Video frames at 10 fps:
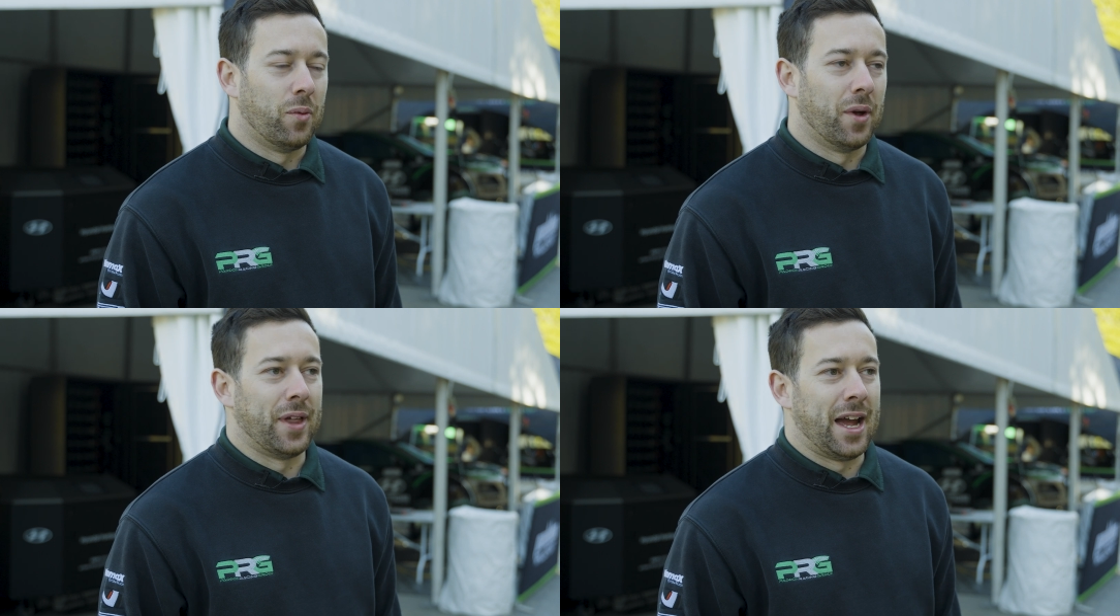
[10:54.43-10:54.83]

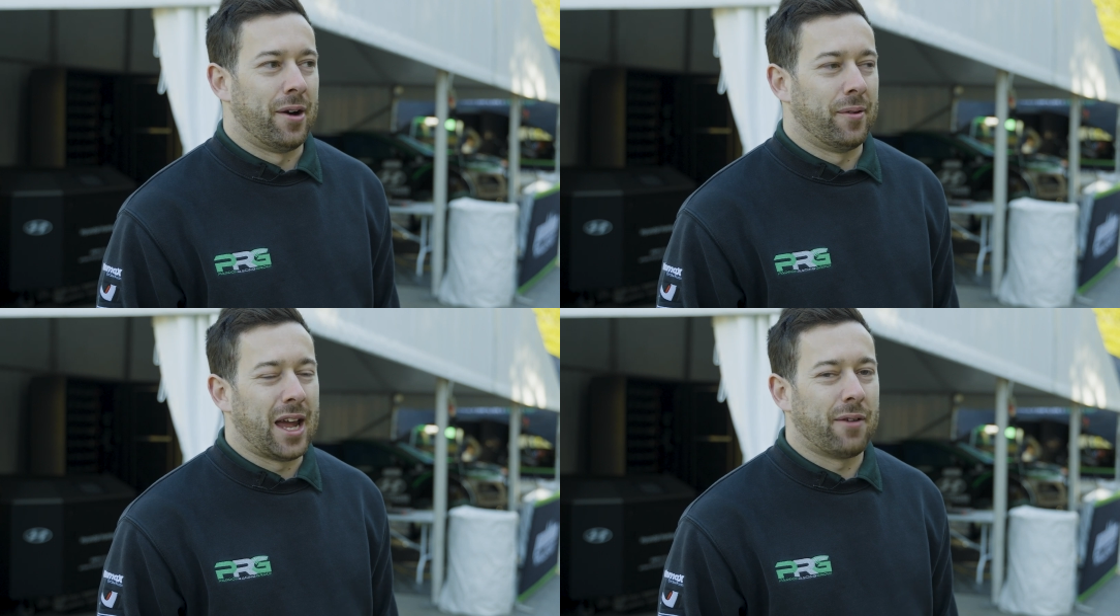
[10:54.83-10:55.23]

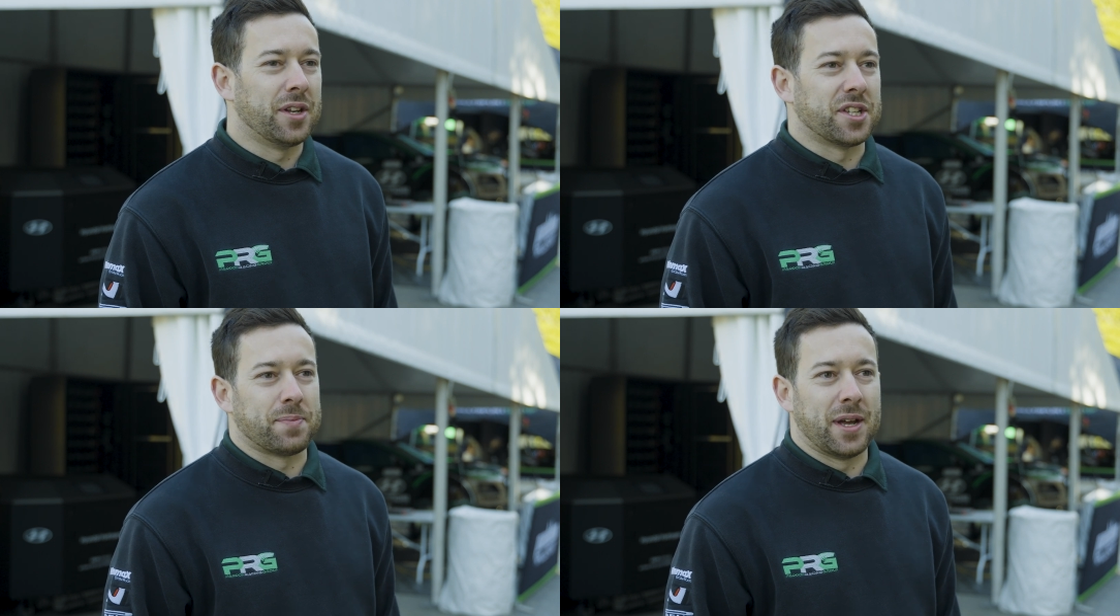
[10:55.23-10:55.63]
without
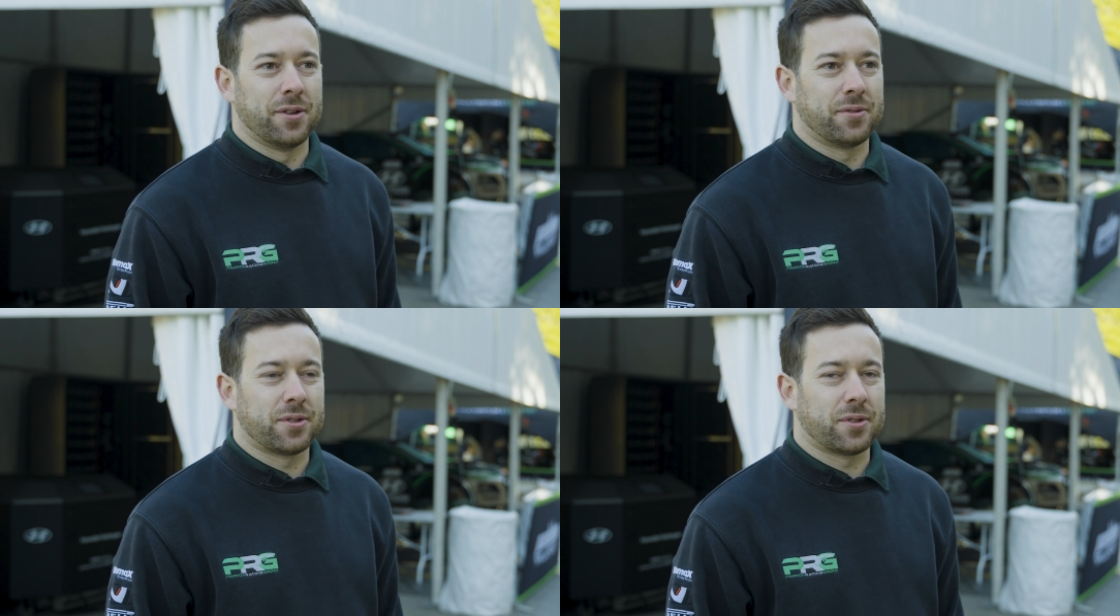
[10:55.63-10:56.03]
having to
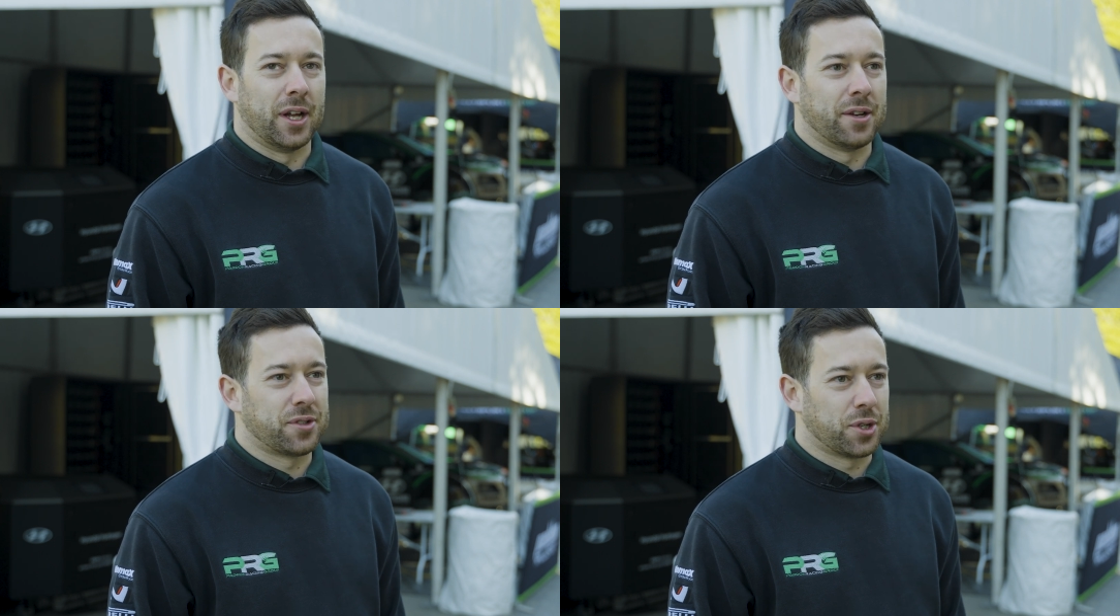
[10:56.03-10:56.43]
spend
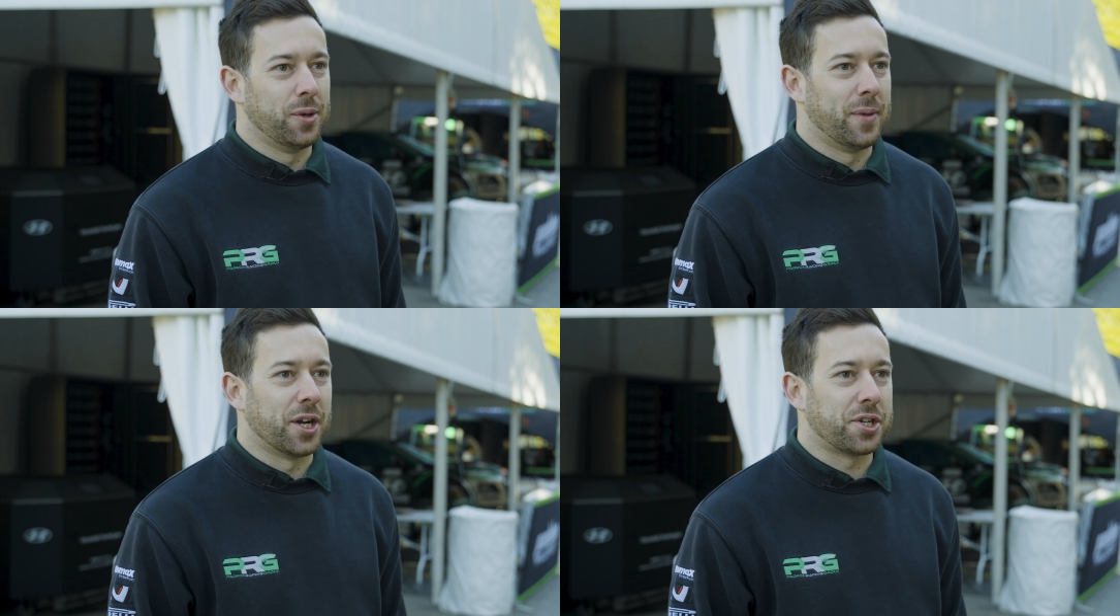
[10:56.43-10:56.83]
like
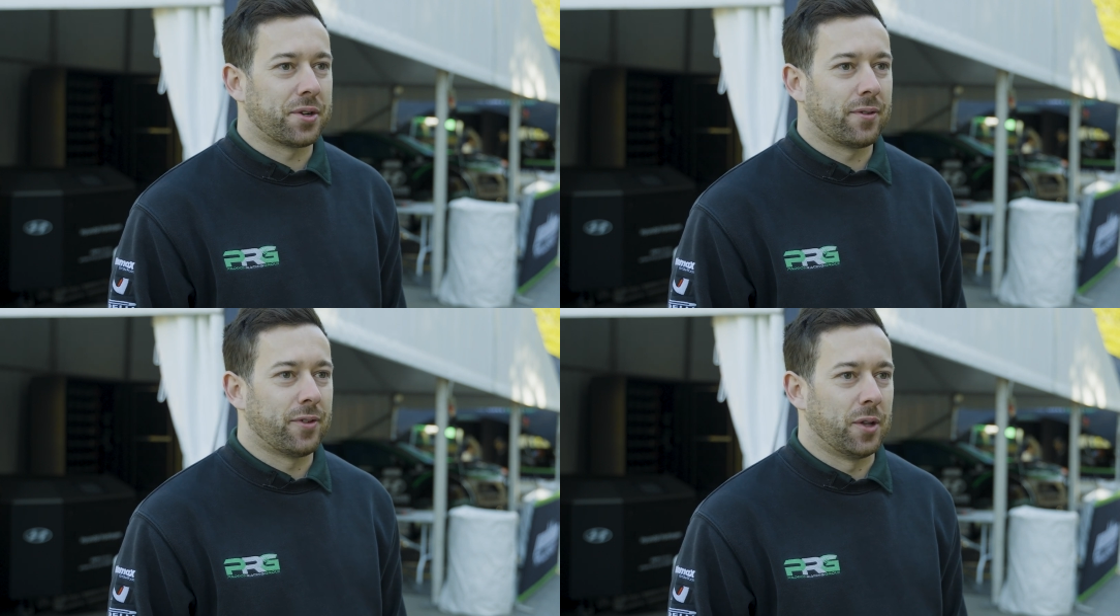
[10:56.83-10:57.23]
too
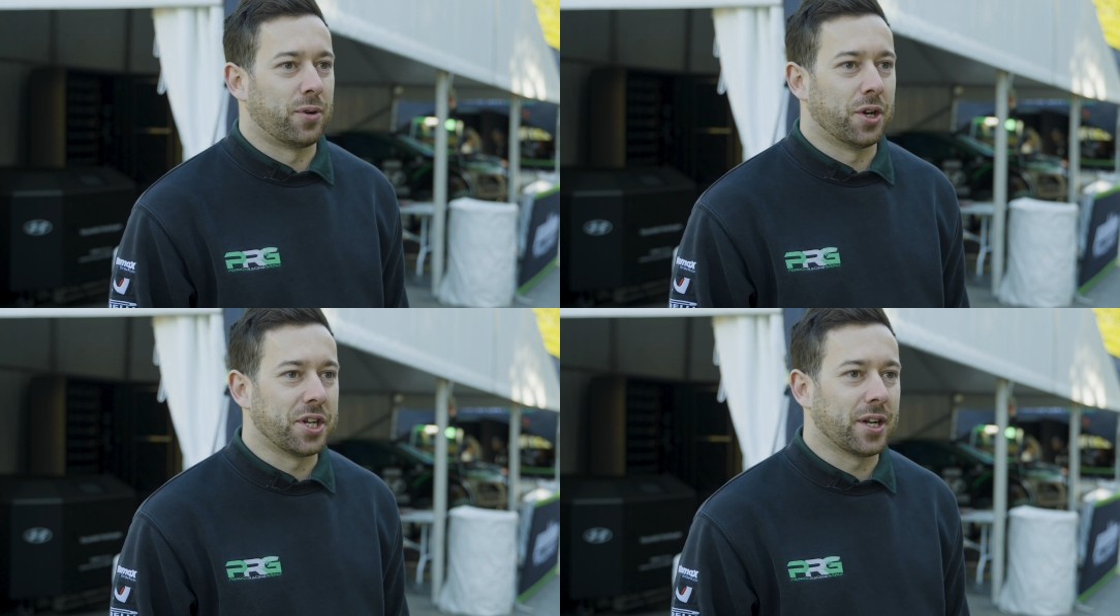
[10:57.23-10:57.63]
much for the
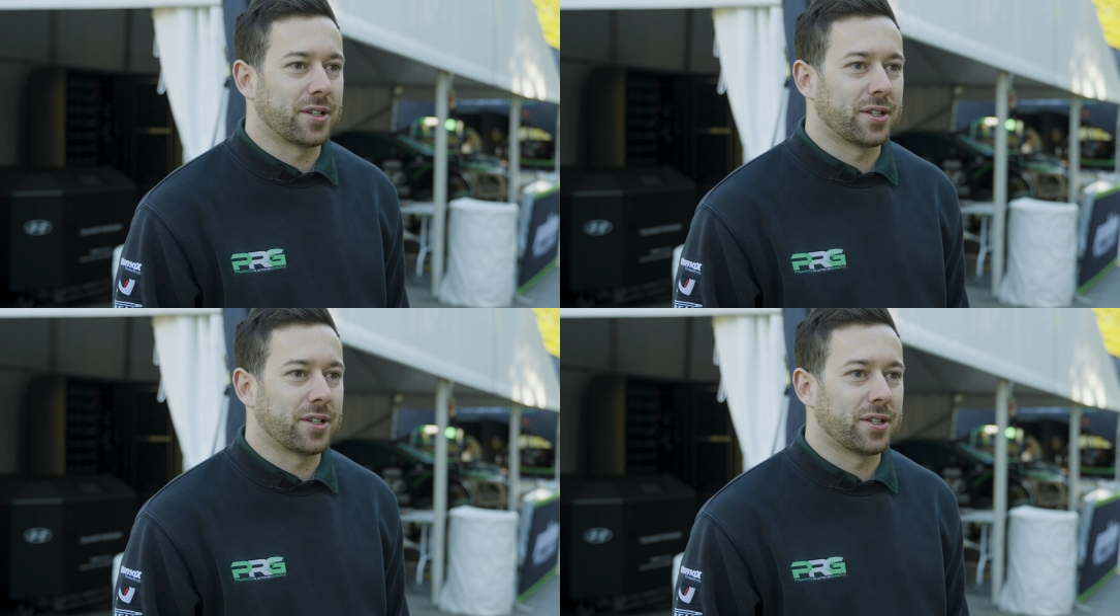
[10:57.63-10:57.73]
project.